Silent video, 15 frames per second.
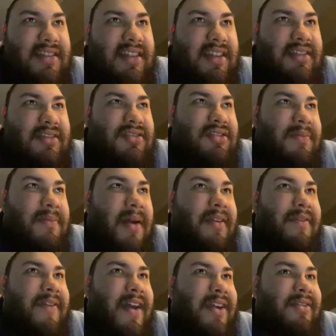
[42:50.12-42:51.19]
think the amount
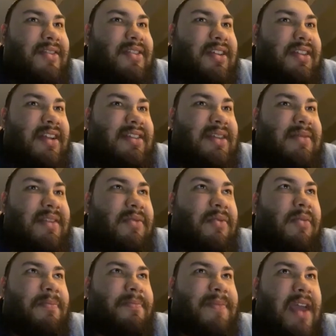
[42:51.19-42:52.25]
of veterans on that team,
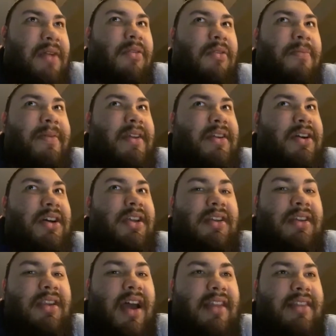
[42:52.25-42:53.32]
they won't be good.
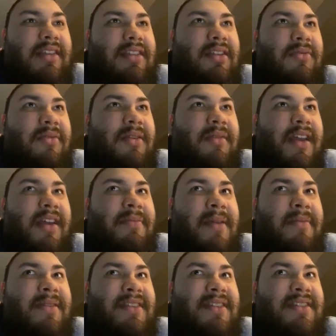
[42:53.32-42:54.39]
I think they'll win like
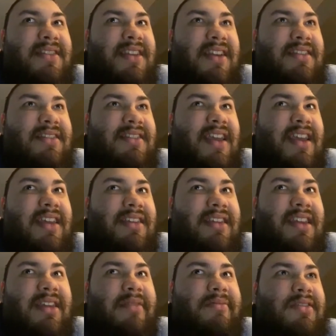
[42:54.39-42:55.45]
maybe 6 to 8
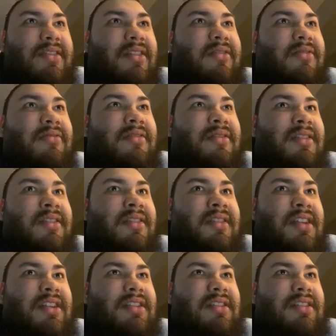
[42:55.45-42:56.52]
games though,
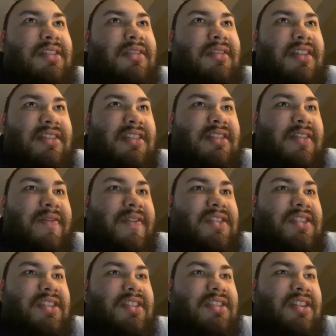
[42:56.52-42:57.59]
because their
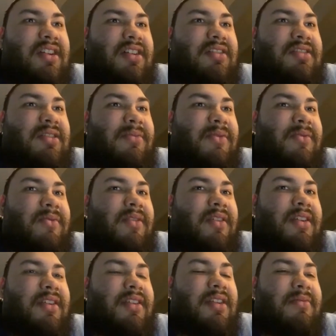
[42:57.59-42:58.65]
division sucks. Number
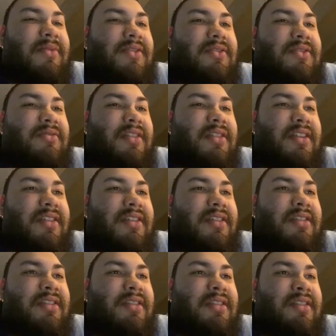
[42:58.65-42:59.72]
one and number two, like
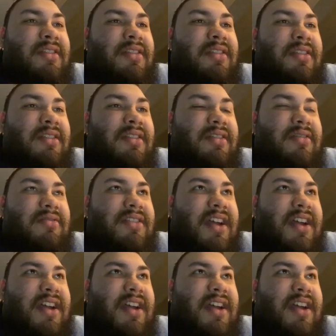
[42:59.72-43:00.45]
those